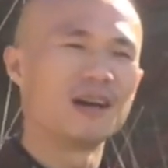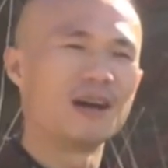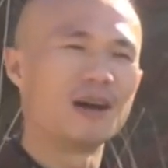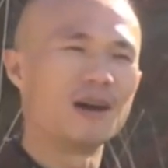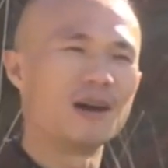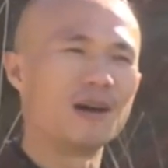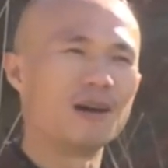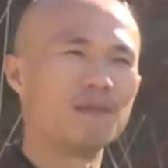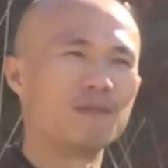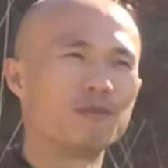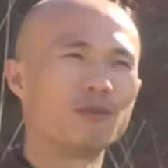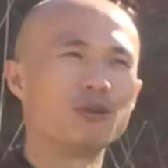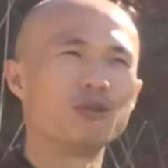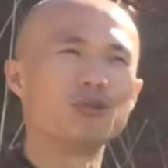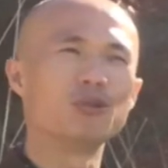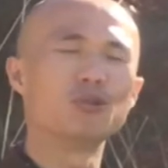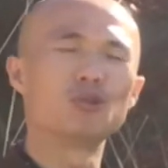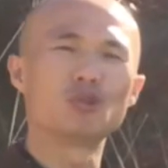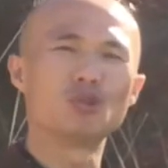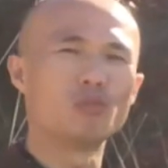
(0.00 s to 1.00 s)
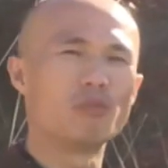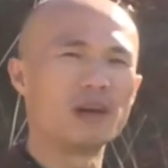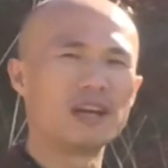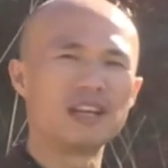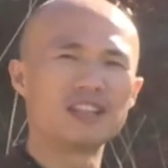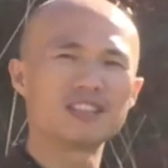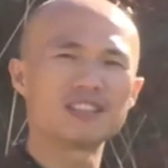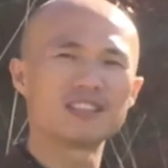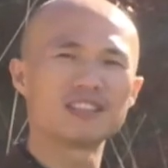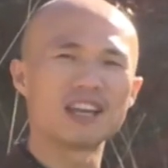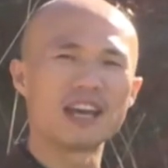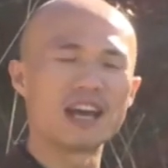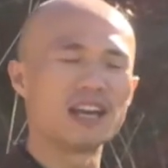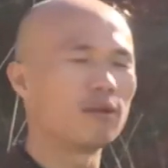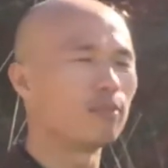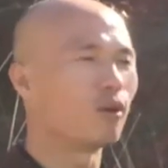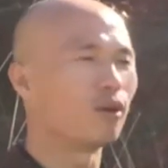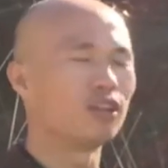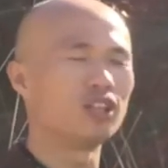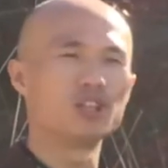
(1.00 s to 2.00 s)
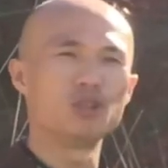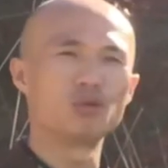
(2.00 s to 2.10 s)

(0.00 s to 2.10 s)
Uh, for you, to manage. Anybody,